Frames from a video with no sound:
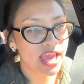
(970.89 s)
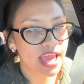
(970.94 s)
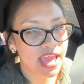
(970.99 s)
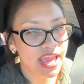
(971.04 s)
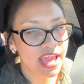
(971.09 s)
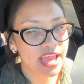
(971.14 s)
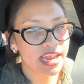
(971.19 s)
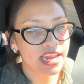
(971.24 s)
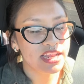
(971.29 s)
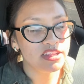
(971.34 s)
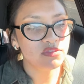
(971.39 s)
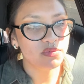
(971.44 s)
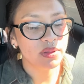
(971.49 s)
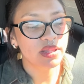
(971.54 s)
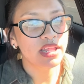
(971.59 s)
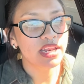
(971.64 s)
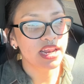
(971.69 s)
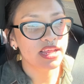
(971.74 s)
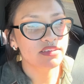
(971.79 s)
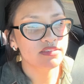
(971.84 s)
And it's
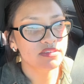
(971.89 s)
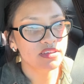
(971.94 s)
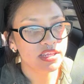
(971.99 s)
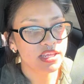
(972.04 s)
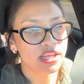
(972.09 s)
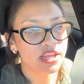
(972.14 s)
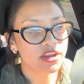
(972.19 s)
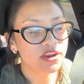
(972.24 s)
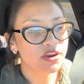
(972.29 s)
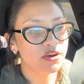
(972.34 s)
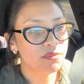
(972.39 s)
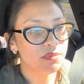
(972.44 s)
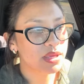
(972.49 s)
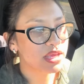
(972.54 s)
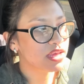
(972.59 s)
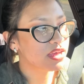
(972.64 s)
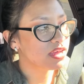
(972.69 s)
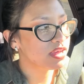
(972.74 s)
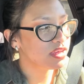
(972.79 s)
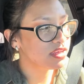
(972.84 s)
really nice to hear
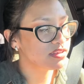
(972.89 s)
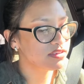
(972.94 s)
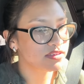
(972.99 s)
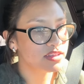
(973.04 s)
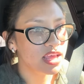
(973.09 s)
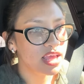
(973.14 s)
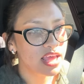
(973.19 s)
because